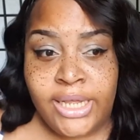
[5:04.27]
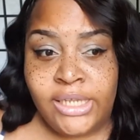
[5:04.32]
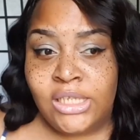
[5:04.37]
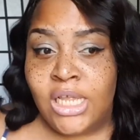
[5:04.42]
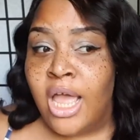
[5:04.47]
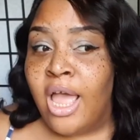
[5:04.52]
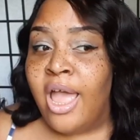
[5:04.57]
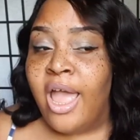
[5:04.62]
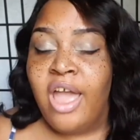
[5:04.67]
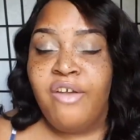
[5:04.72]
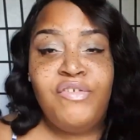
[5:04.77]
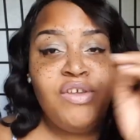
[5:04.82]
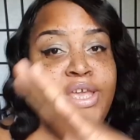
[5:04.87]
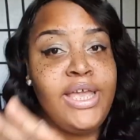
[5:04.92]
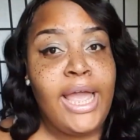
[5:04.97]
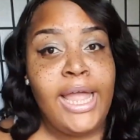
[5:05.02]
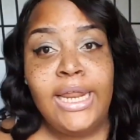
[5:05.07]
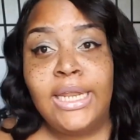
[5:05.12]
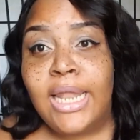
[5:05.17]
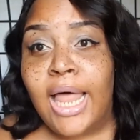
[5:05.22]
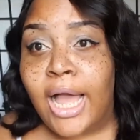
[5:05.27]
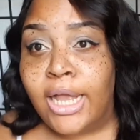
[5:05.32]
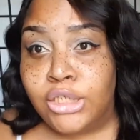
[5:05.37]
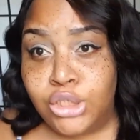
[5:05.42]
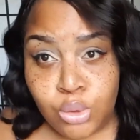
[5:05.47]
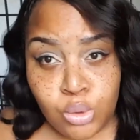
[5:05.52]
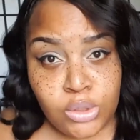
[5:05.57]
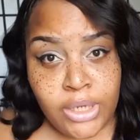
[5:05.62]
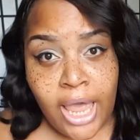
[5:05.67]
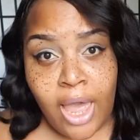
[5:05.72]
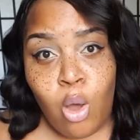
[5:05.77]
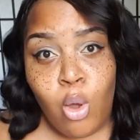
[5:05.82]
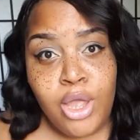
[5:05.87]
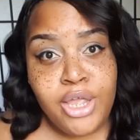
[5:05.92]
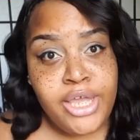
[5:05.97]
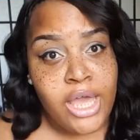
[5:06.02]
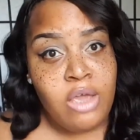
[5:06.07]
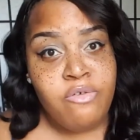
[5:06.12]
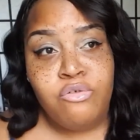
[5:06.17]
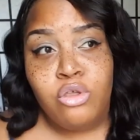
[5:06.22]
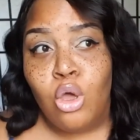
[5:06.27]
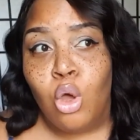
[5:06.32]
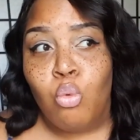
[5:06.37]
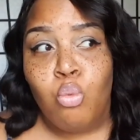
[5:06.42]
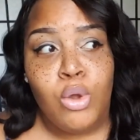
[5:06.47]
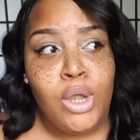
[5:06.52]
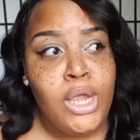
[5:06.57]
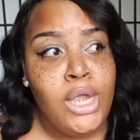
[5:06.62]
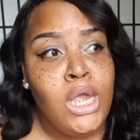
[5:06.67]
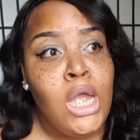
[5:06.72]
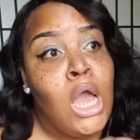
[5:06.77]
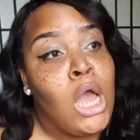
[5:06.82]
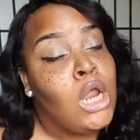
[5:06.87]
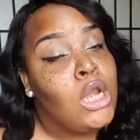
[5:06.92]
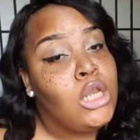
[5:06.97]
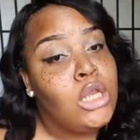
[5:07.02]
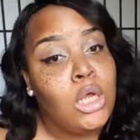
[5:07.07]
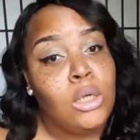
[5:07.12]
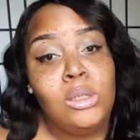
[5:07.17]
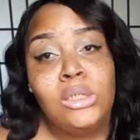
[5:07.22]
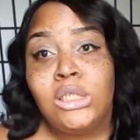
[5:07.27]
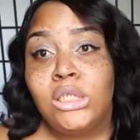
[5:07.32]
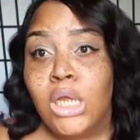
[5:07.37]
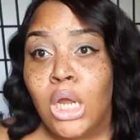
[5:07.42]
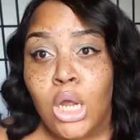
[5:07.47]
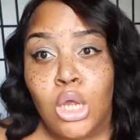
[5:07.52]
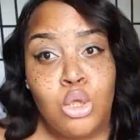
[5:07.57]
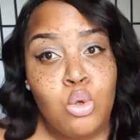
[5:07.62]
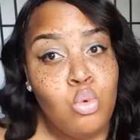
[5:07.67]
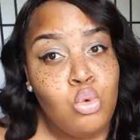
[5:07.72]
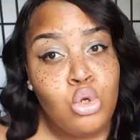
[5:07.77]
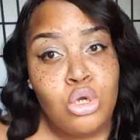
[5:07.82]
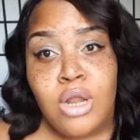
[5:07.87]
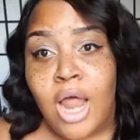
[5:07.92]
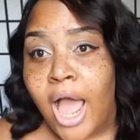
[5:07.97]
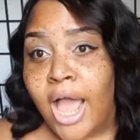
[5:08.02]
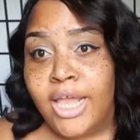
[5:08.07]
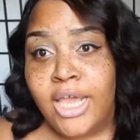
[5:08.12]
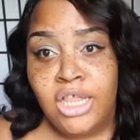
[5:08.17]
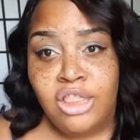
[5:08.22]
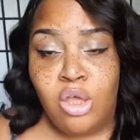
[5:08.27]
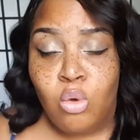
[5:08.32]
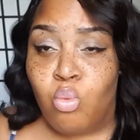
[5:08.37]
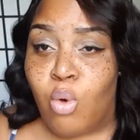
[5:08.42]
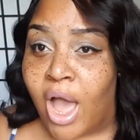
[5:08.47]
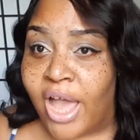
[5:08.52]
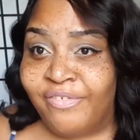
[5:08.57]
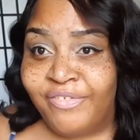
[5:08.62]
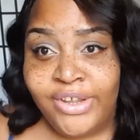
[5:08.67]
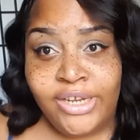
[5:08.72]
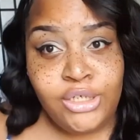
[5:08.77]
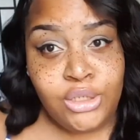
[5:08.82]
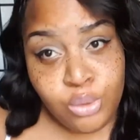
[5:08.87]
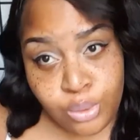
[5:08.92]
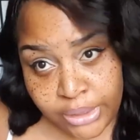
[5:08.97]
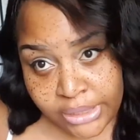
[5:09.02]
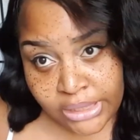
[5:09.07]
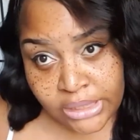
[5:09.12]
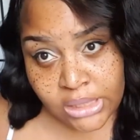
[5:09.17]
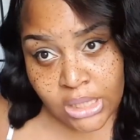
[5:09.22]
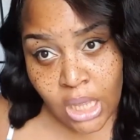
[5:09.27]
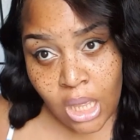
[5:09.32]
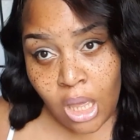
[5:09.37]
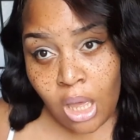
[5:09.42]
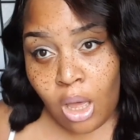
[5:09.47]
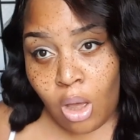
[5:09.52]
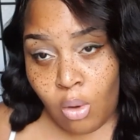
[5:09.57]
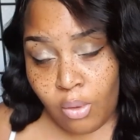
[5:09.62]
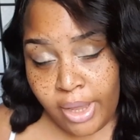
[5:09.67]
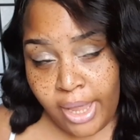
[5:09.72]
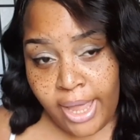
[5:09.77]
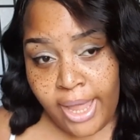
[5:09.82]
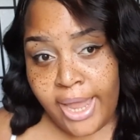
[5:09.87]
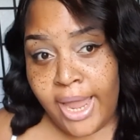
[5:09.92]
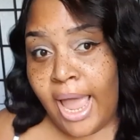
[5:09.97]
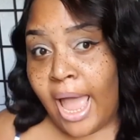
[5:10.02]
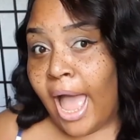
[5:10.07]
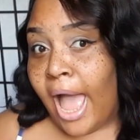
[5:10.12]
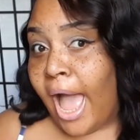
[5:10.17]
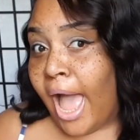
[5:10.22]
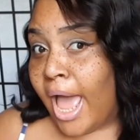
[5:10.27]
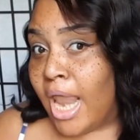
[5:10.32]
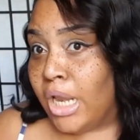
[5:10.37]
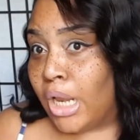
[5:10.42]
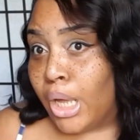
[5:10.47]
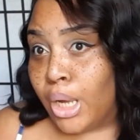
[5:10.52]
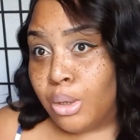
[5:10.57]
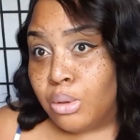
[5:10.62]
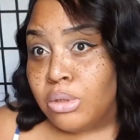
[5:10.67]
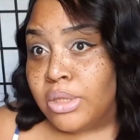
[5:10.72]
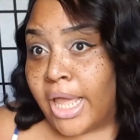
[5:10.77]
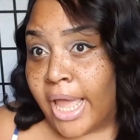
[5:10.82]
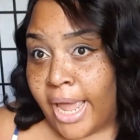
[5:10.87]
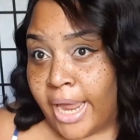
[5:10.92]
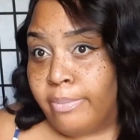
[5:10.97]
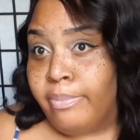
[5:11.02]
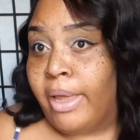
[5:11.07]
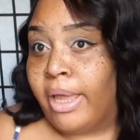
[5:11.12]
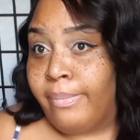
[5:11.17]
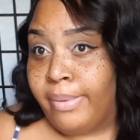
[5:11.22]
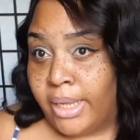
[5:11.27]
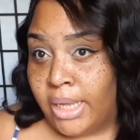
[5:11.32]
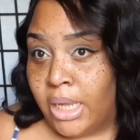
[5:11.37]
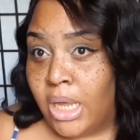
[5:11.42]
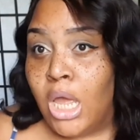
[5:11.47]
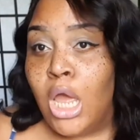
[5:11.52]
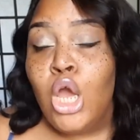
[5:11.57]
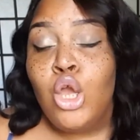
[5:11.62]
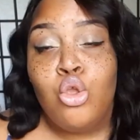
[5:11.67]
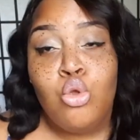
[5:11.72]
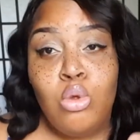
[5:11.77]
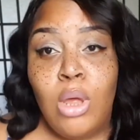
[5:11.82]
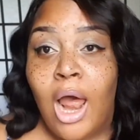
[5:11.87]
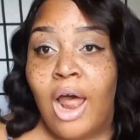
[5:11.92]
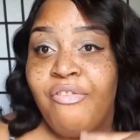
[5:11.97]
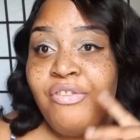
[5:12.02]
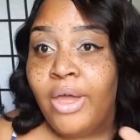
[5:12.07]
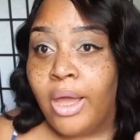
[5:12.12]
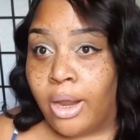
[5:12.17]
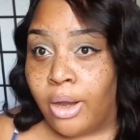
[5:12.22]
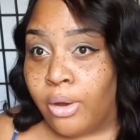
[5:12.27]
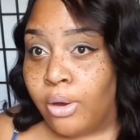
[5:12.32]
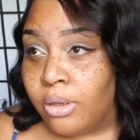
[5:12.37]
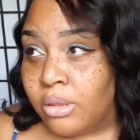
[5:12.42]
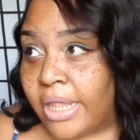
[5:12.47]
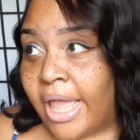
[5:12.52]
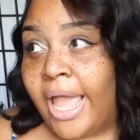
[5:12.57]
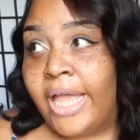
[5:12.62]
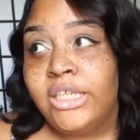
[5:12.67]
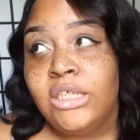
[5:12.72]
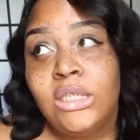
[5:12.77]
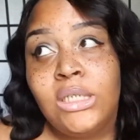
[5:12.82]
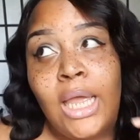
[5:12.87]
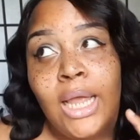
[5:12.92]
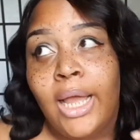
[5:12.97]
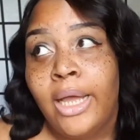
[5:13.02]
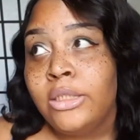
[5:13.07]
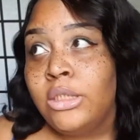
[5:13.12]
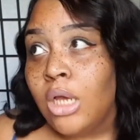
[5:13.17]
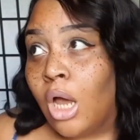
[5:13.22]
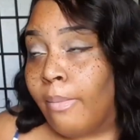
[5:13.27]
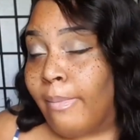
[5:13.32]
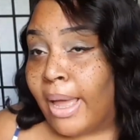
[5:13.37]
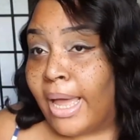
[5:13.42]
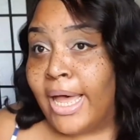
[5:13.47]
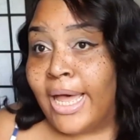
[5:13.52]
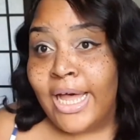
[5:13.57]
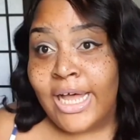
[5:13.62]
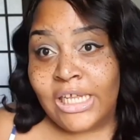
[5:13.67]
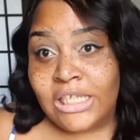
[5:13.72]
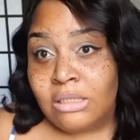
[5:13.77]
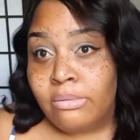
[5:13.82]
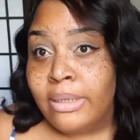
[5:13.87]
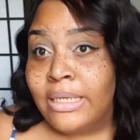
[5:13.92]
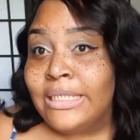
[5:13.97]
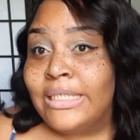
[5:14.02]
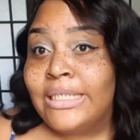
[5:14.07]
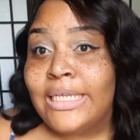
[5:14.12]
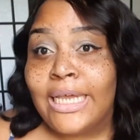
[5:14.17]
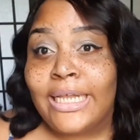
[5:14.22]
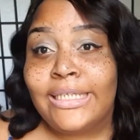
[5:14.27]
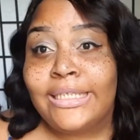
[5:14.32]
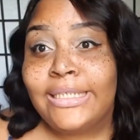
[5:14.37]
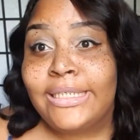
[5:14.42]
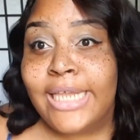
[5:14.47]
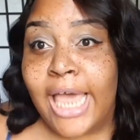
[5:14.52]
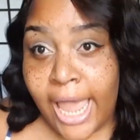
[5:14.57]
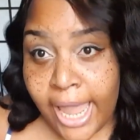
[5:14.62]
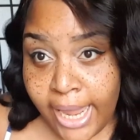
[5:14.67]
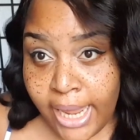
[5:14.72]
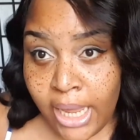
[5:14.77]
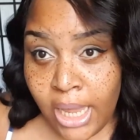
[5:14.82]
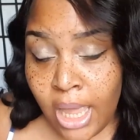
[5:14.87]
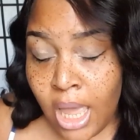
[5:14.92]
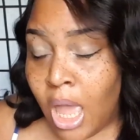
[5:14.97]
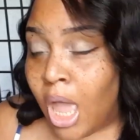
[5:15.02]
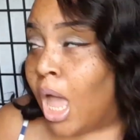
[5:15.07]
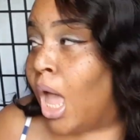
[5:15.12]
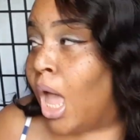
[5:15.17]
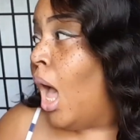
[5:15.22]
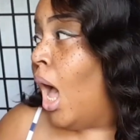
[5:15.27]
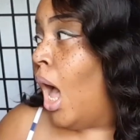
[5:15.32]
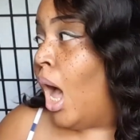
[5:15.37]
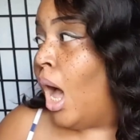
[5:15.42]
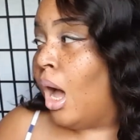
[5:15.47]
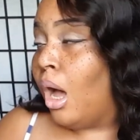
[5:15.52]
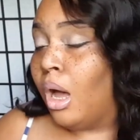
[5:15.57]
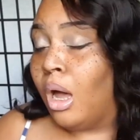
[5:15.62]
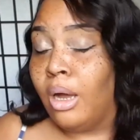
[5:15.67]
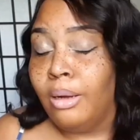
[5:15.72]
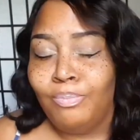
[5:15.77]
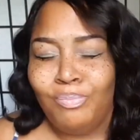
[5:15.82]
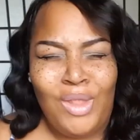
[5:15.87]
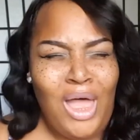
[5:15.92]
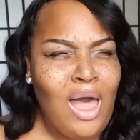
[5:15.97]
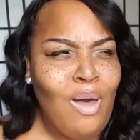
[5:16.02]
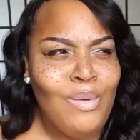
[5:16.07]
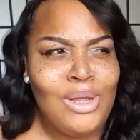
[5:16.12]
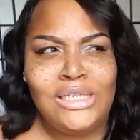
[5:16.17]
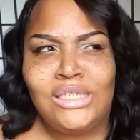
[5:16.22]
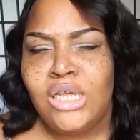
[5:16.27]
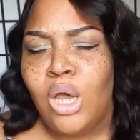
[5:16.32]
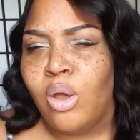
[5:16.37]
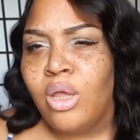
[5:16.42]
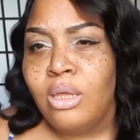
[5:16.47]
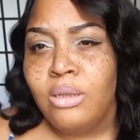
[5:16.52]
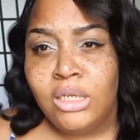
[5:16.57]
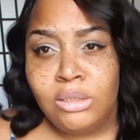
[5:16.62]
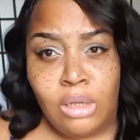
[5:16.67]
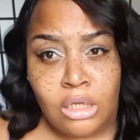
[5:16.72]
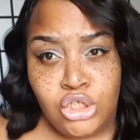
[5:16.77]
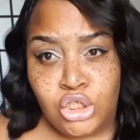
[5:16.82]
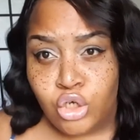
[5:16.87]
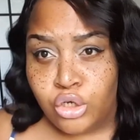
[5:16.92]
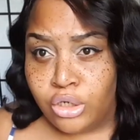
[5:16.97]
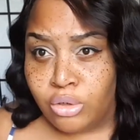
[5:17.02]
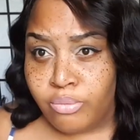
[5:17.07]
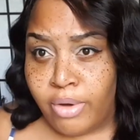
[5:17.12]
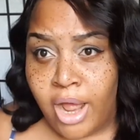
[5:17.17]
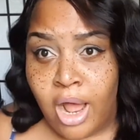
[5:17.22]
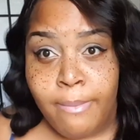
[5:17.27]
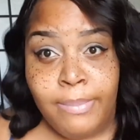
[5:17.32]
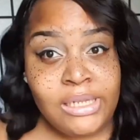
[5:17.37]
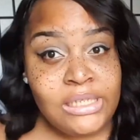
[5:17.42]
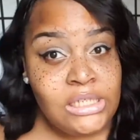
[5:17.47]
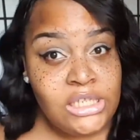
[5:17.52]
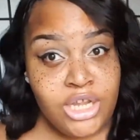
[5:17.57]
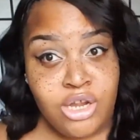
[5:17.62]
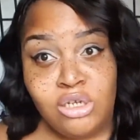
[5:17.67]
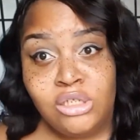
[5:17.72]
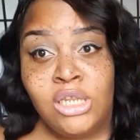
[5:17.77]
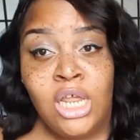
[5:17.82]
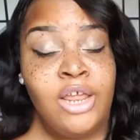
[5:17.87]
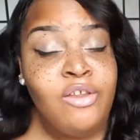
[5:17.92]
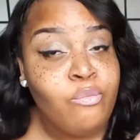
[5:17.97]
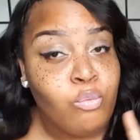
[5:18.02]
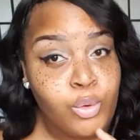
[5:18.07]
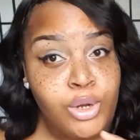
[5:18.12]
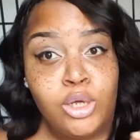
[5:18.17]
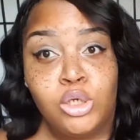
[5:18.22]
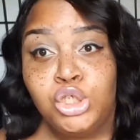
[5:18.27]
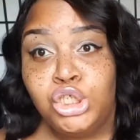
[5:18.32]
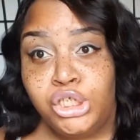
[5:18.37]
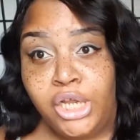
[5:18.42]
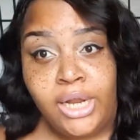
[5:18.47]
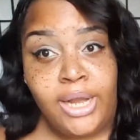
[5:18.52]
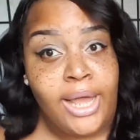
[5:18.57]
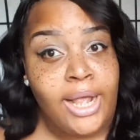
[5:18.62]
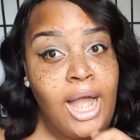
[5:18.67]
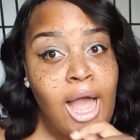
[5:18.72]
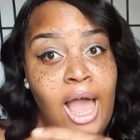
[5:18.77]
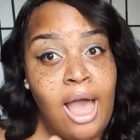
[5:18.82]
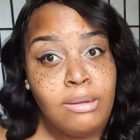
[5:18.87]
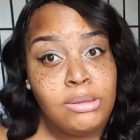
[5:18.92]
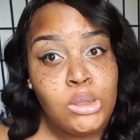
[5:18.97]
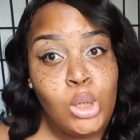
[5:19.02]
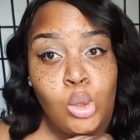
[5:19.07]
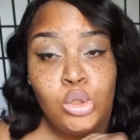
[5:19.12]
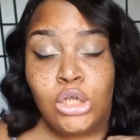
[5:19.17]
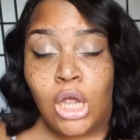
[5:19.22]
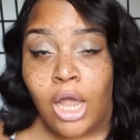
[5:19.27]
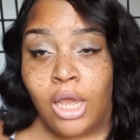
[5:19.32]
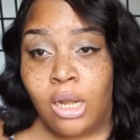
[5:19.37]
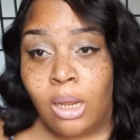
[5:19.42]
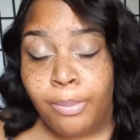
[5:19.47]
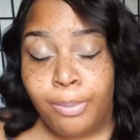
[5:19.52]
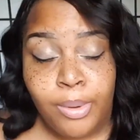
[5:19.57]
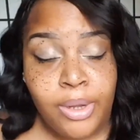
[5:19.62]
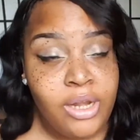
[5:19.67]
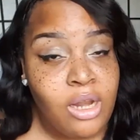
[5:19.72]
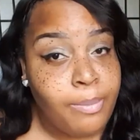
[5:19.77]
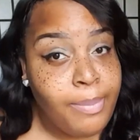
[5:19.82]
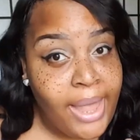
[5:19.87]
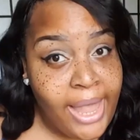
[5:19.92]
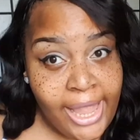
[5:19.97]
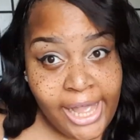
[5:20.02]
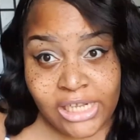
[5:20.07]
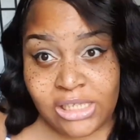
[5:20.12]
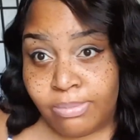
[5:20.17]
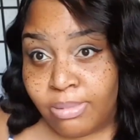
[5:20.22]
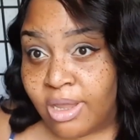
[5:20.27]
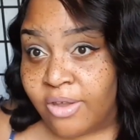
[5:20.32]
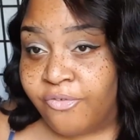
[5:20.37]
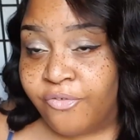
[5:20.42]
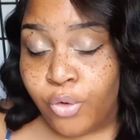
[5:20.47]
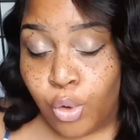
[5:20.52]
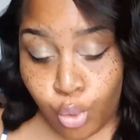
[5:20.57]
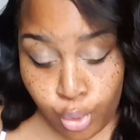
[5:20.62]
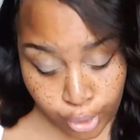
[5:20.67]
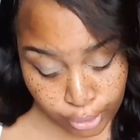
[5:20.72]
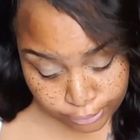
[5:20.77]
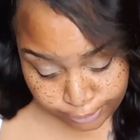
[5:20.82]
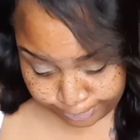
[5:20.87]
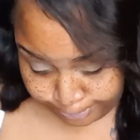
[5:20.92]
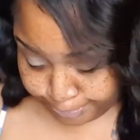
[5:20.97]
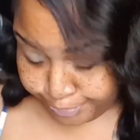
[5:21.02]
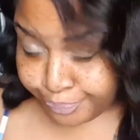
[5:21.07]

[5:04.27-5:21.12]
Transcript: this. If he ain't locked you down and gave your ring, no sir, you do not get the wifey duties. Okay? I learned that, baby. You have to earn that. Just like I told my husband today. I always told him to go joking around, but seriously, real shit, like I have told y'all in the past before.